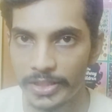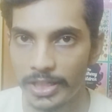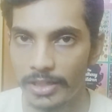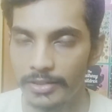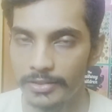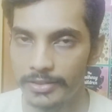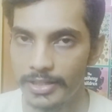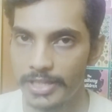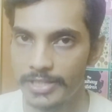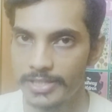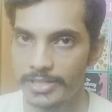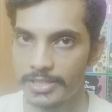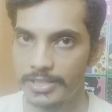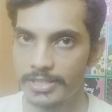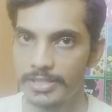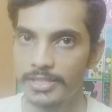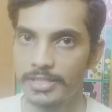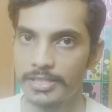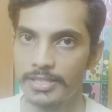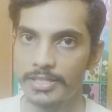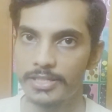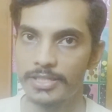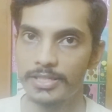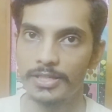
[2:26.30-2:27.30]
That's
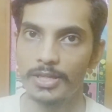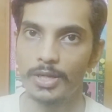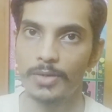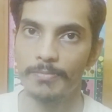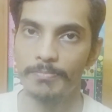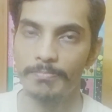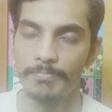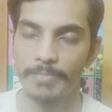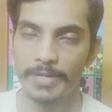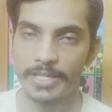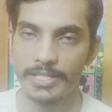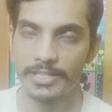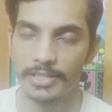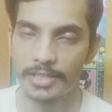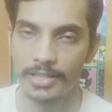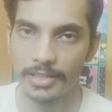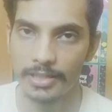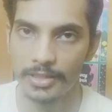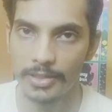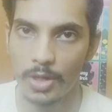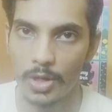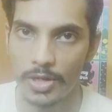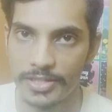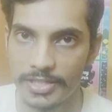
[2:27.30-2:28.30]
this basic
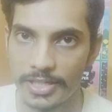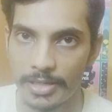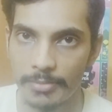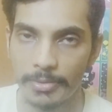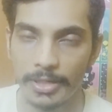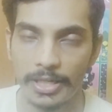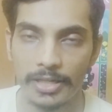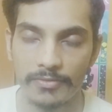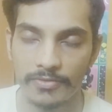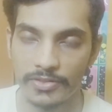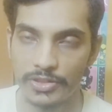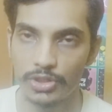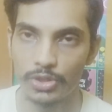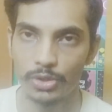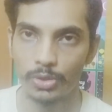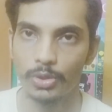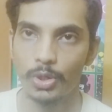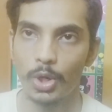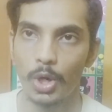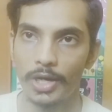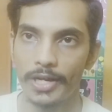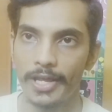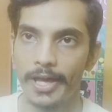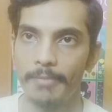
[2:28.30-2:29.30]
concept, and which should
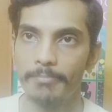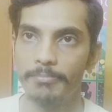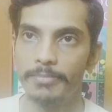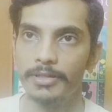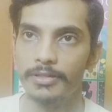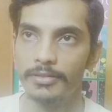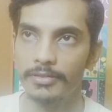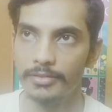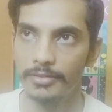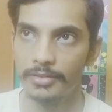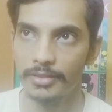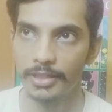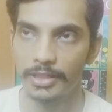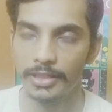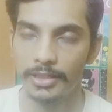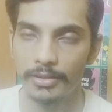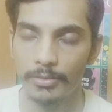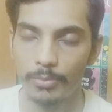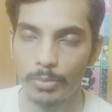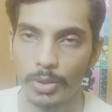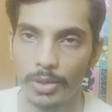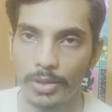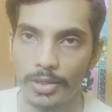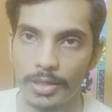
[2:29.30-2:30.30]
not happen in a
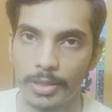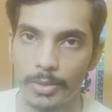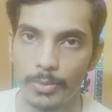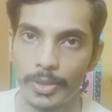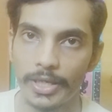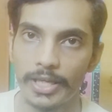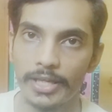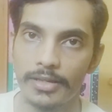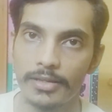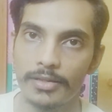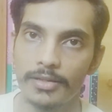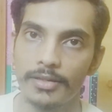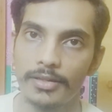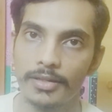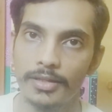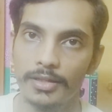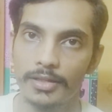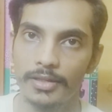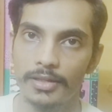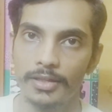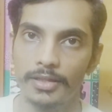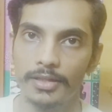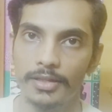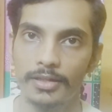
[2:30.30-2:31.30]
world where
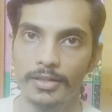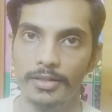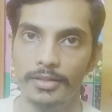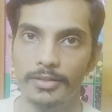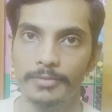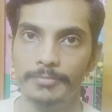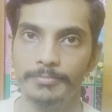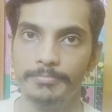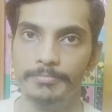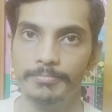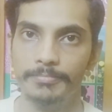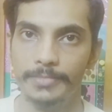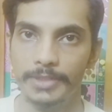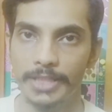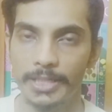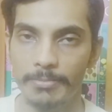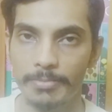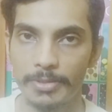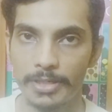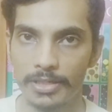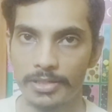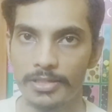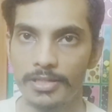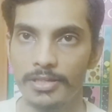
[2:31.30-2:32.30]

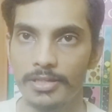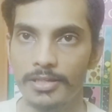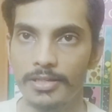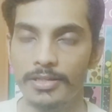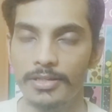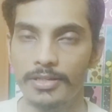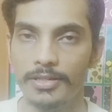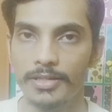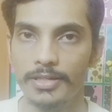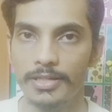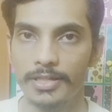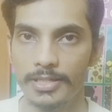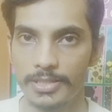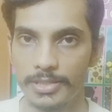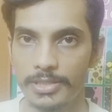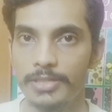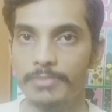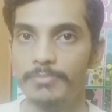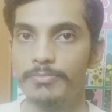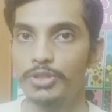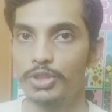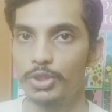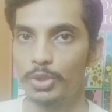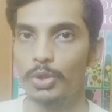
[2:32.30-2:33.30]

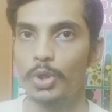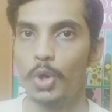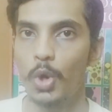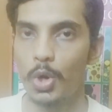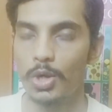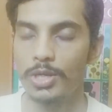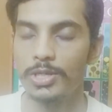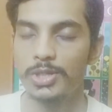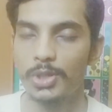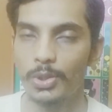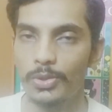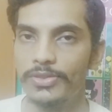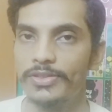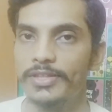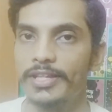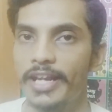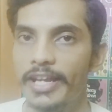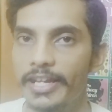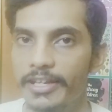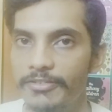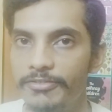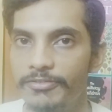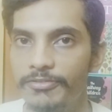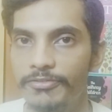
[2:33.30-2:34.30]
liberalism should also
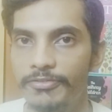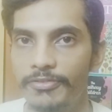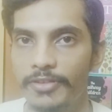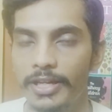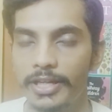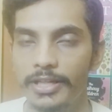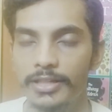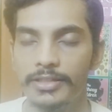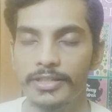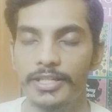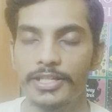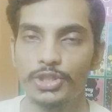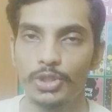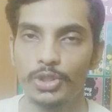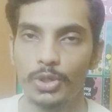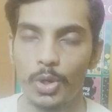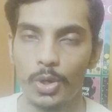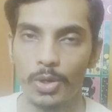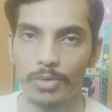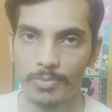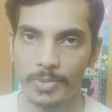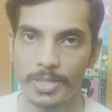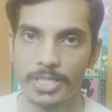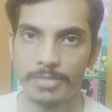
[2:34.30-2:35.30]
thrive, and there should
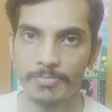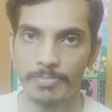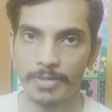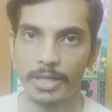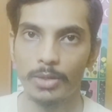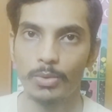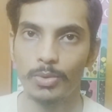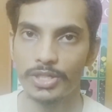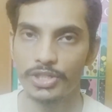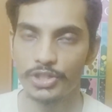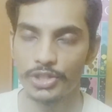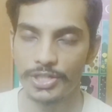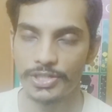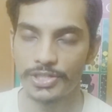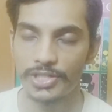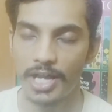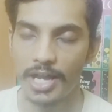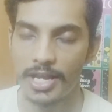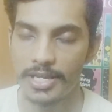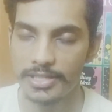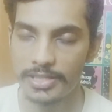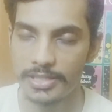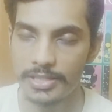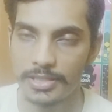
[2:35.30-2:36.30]
always be questions
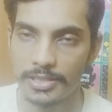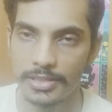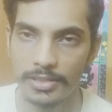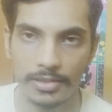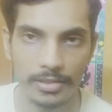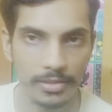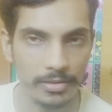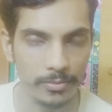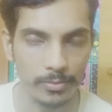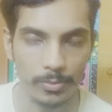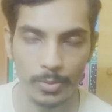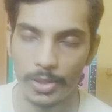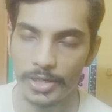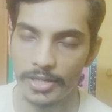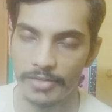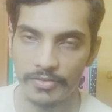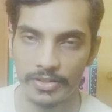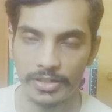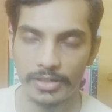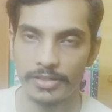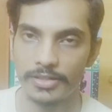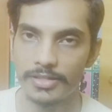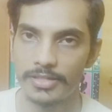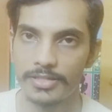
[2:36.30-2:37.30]
asked, whatever
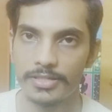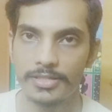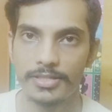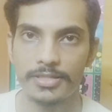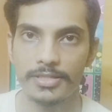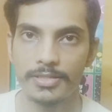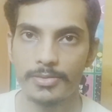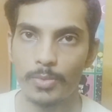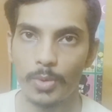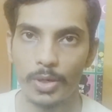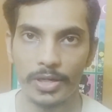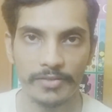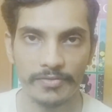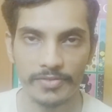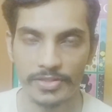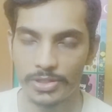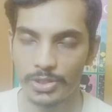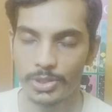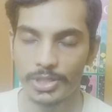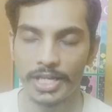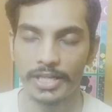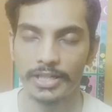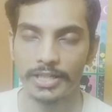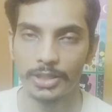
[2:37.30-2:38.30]
it is, whatever
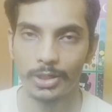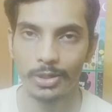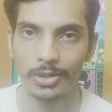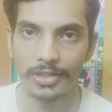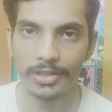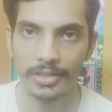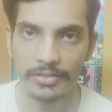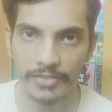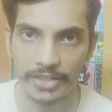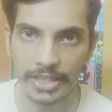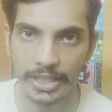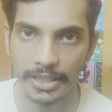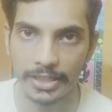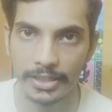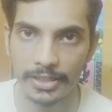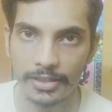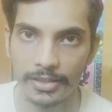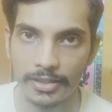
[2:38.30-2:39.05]
society you're living in,